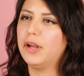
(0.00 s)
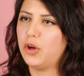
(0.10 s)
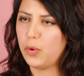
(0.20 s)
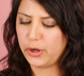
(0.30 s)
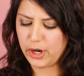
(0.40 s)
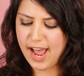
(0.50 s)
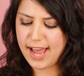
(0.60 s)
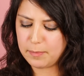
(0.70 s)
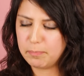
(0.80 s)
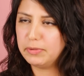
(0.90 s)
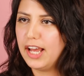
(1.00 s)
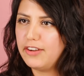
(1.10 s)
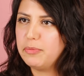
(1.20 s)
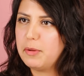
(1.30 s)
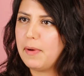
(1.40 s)
My coworker had
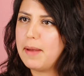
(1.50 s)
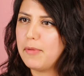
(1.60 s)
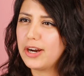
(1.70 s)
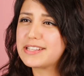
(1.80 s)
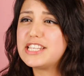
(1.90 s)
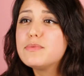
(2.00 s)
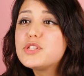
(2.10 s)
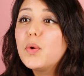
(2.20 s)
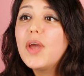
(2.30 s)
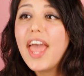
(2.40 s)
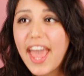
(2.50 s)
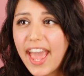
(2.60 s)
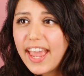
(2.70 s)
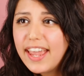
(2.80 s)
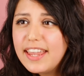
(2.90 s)
blood from the bite marks. He was
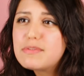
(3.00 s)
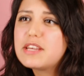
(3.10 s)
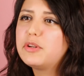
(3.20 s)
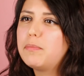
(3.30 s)
okay, he was able